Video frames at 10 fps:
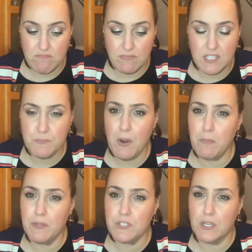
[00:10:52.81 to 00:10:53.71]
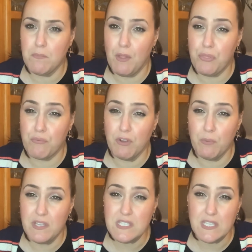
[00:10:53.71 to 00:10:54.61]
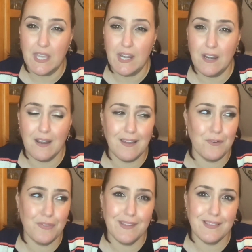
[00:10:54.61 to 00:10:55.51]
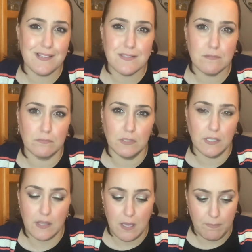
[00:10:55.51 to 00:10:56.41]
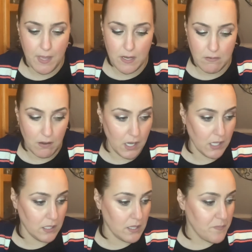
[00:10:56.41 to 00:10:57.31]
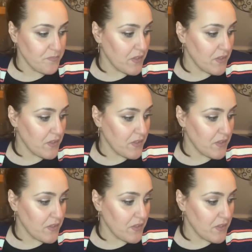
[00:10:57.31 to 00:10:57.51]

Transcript: This probably took about 3 weeks to get in. I don't think that's really that bad at all.